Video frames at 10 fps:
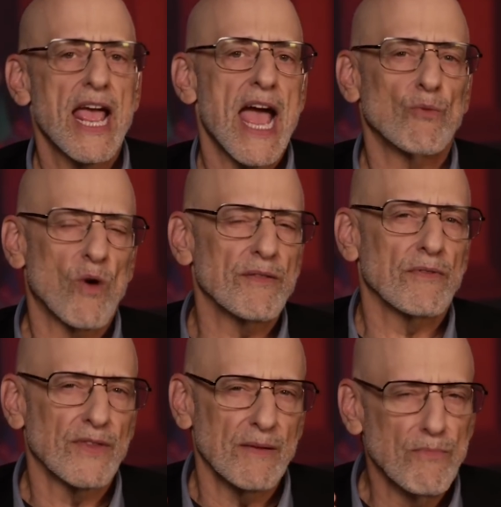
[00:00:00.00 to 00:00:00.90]
and what
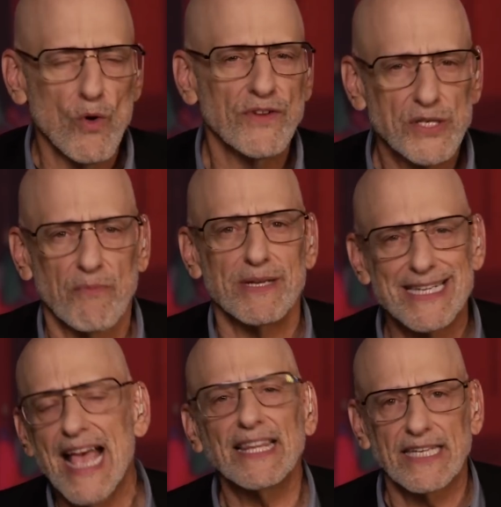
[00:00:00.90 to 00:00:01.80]
the movies have been
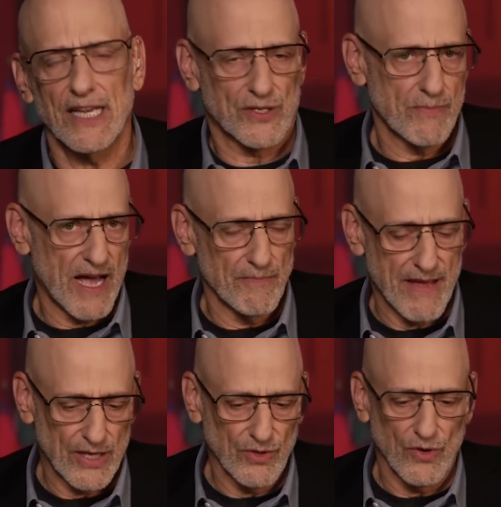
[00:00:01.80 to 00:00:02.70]
telling us about
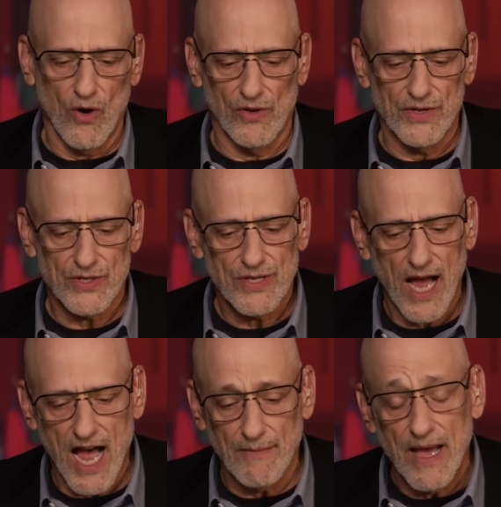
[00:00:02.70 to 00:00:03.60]
manhood all this
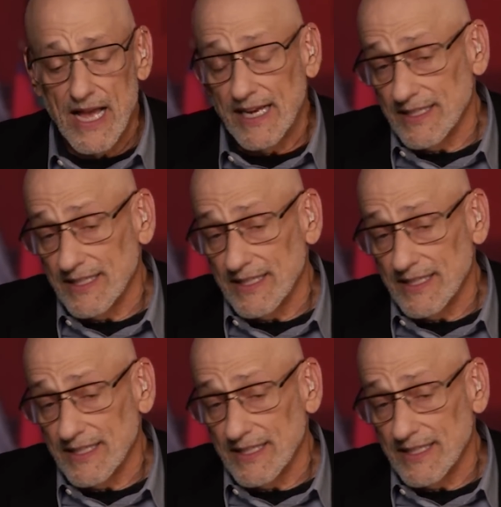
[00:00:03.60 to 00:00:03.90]
time.